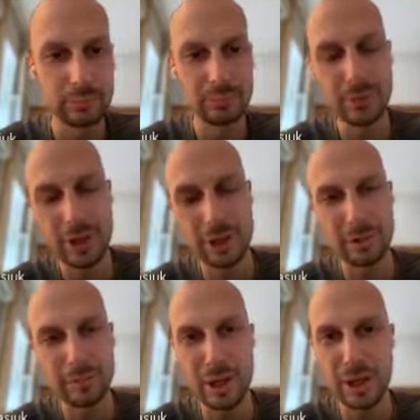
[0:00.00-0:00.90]
minor
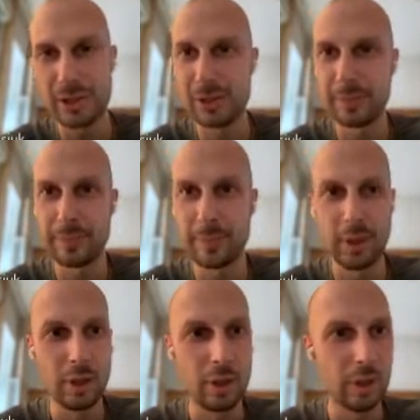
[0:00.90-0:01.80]
bugs
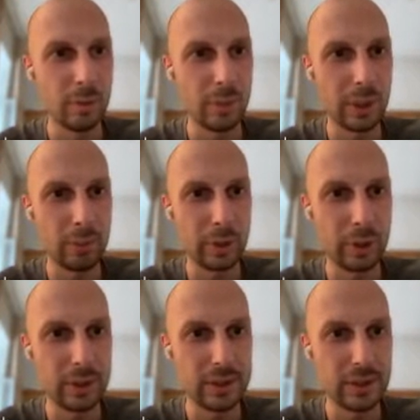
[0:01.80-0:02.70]
when
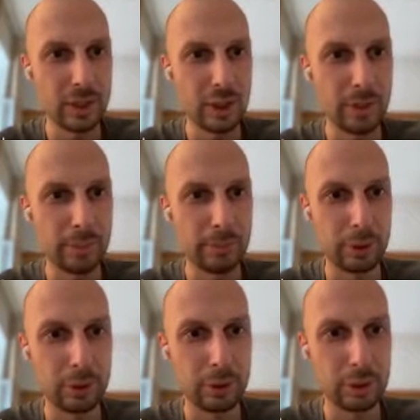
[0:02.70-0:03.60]
we set up a
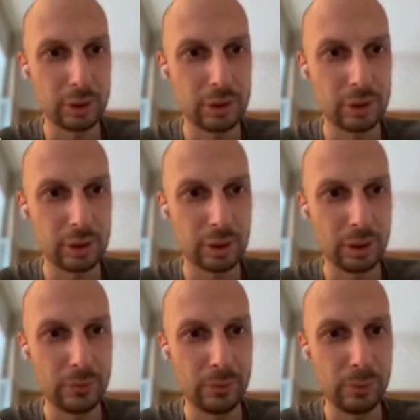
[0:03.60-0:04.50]
plot.
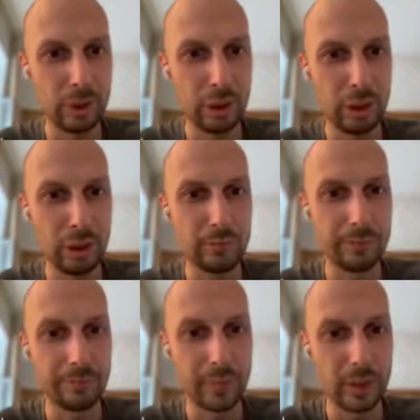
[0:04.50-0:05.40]
If we,
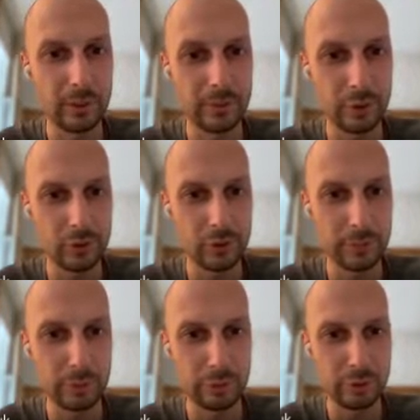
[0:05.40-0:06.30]
for
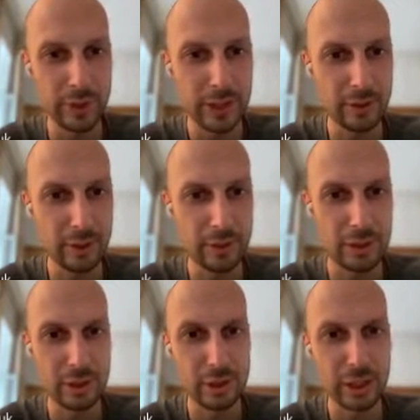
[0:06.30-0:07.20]
example, drag this
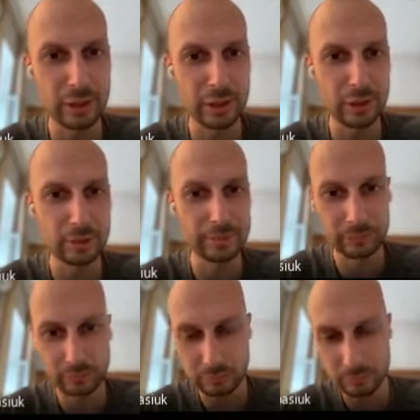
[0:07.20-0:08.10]
slider,
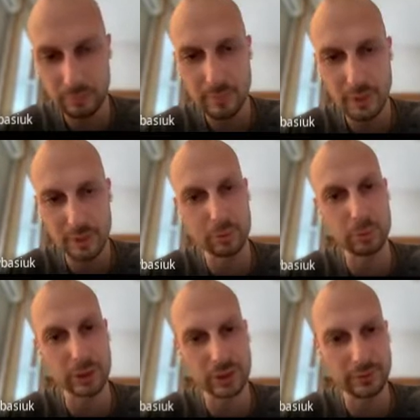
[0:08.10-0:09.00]
it
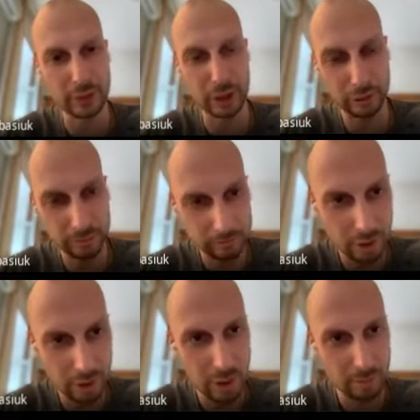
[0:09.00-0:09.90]
works fine.
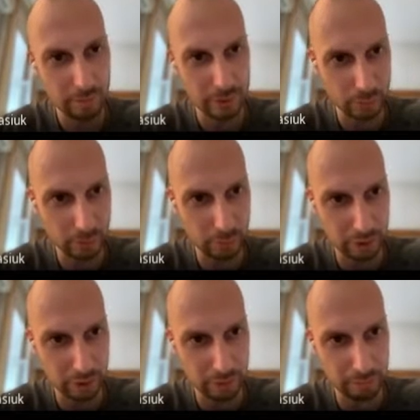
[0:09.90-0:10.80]
But when
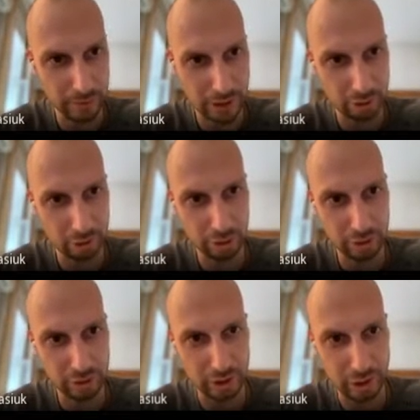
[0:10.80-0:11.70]
we manually
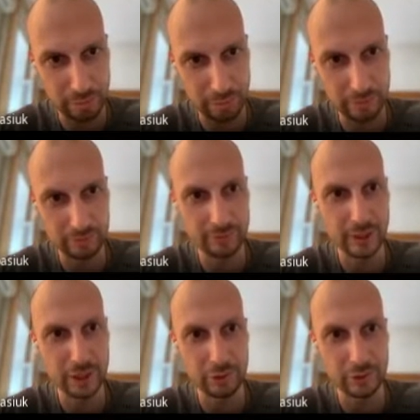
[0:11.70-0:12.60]
type
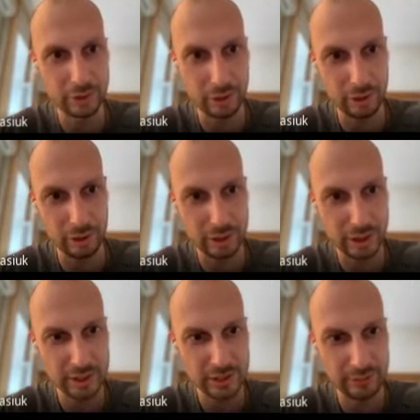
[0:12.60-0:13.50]
values in the
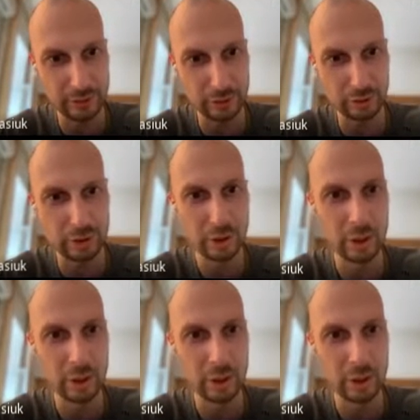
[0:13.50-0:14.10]
text field,